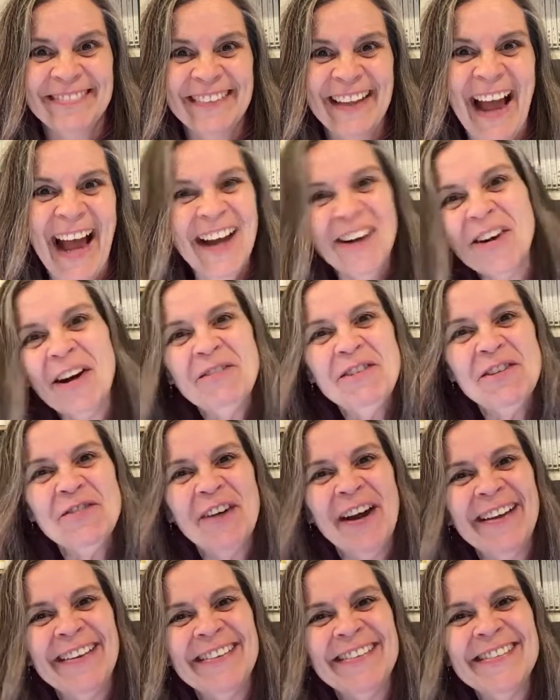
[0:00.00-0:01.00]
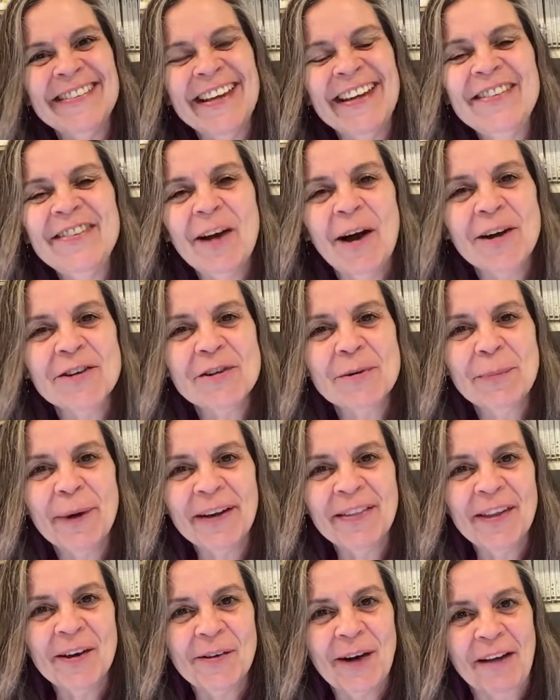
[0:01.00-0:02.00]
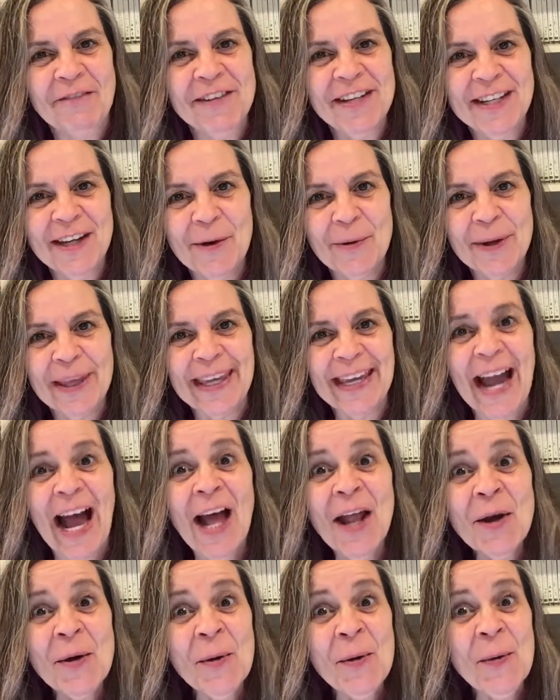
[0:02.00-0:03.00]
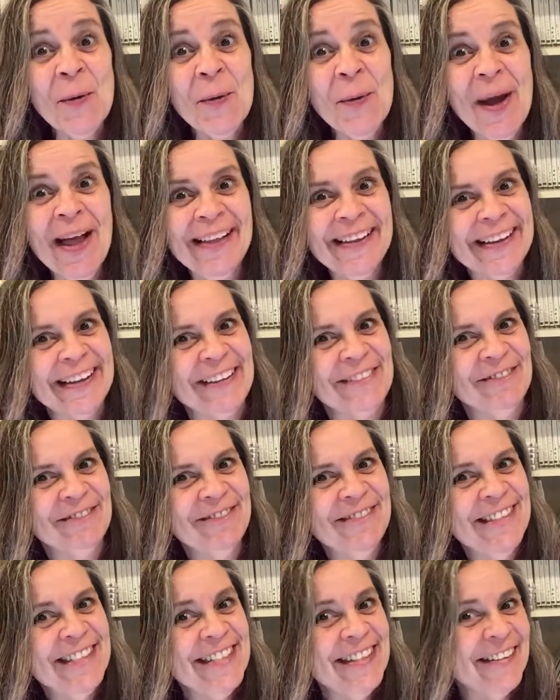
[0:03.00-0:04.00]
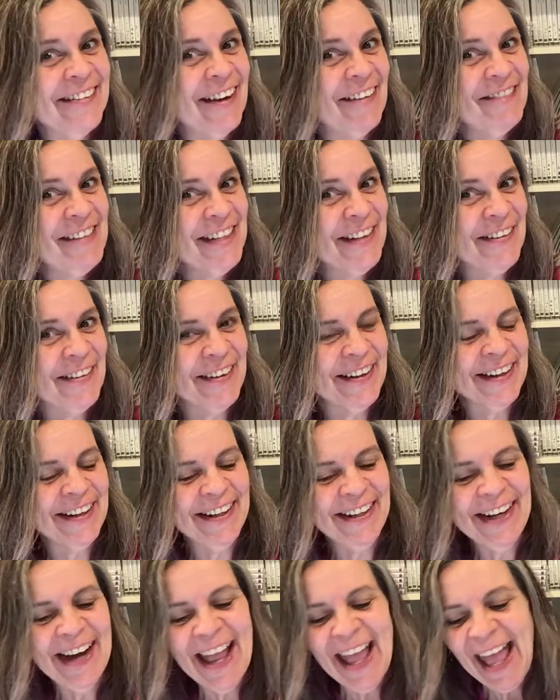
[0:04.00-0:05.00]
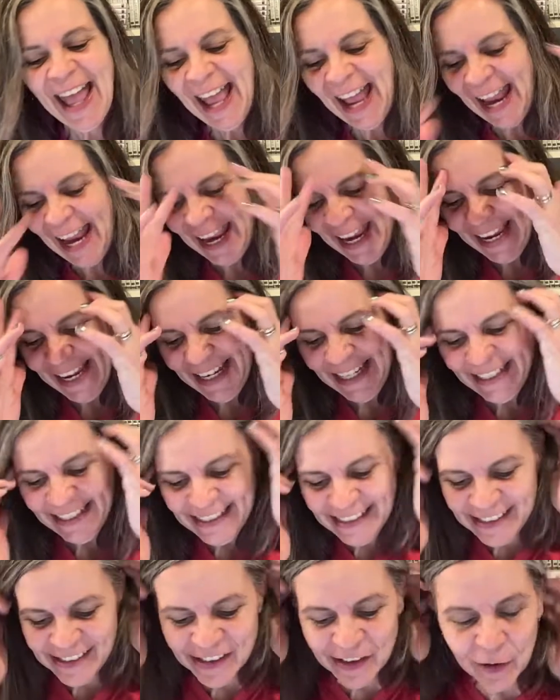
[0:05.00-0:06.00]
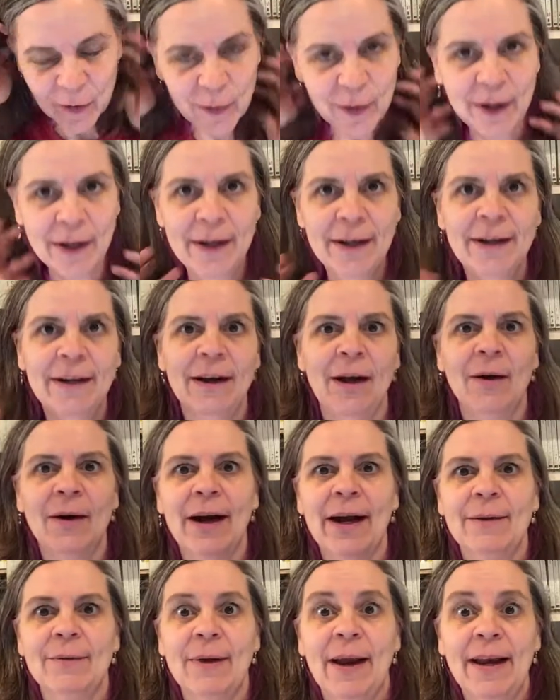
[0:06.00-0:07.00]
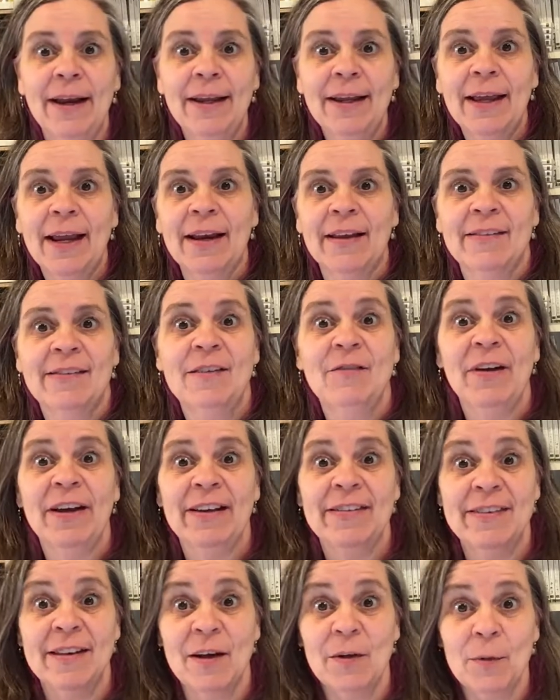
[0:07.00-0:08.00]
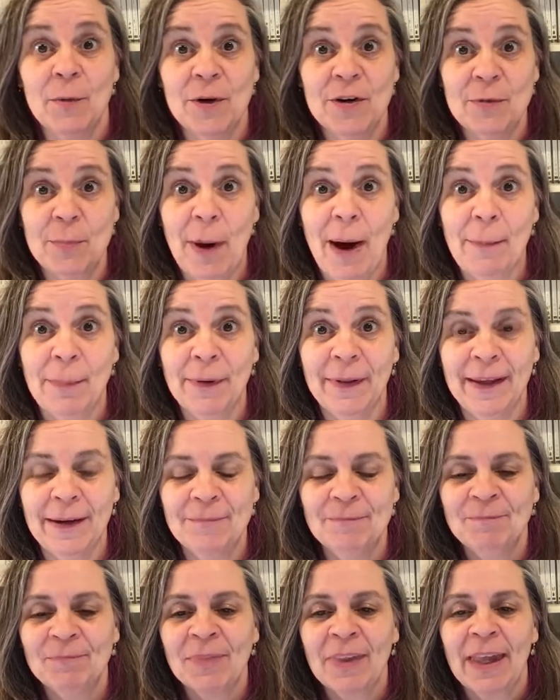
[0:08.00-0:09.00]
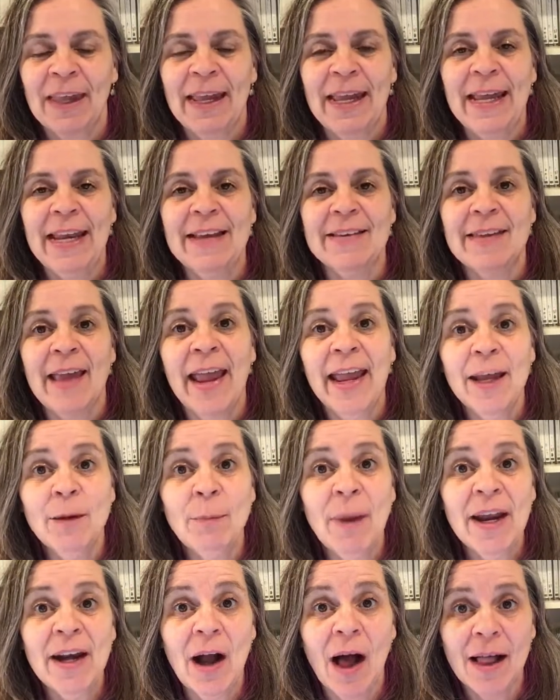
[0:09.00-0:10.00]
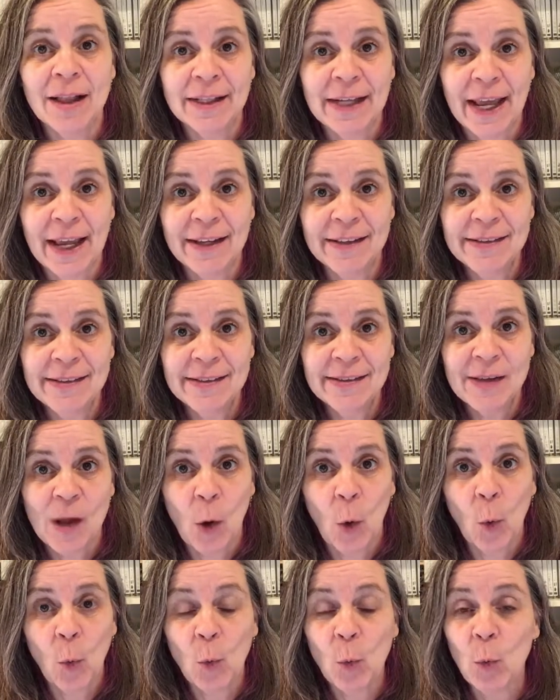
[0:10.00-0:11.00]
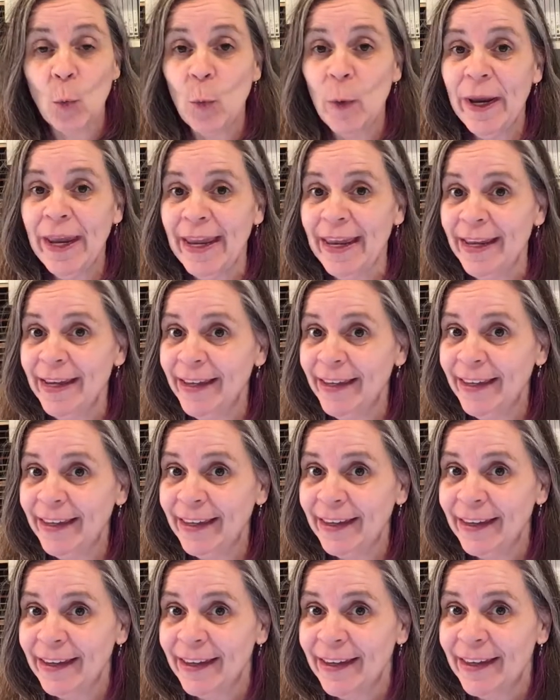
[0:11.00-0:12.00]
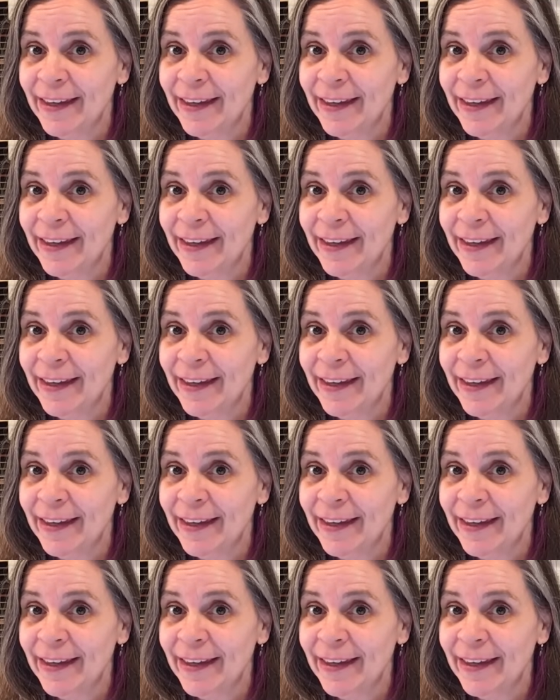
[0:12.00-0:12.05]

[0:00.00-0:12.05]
Hi, crafty friends. It's Audra Monk, the Crafty Yogi, and welcome to the Crafty Corner. And all right, ready? Can I see if I can say all the words properly? It is Handmade Holidays week.